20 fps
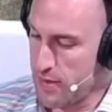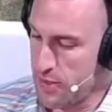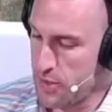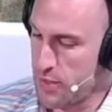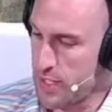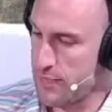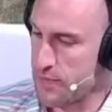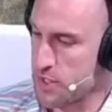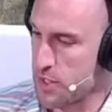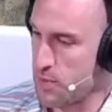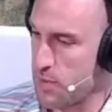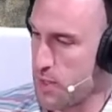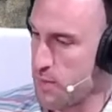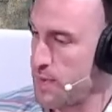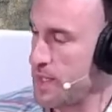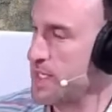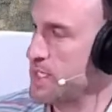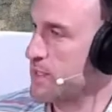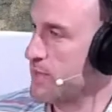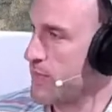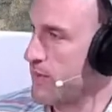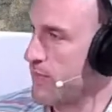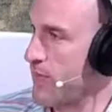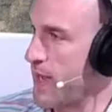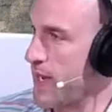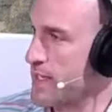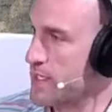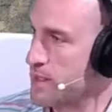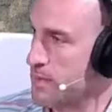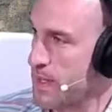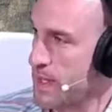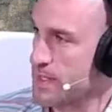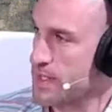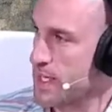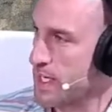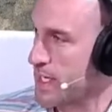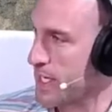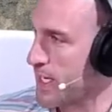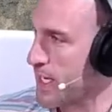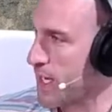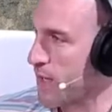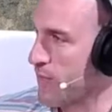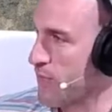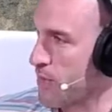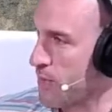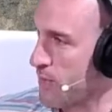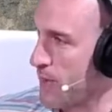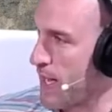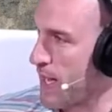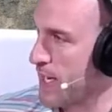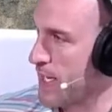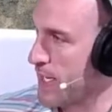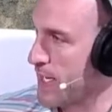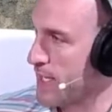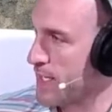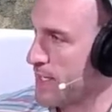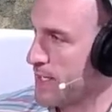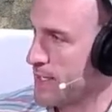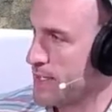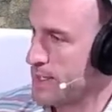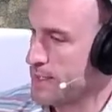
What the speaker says: you give someone a piece of advice about taking care of their body,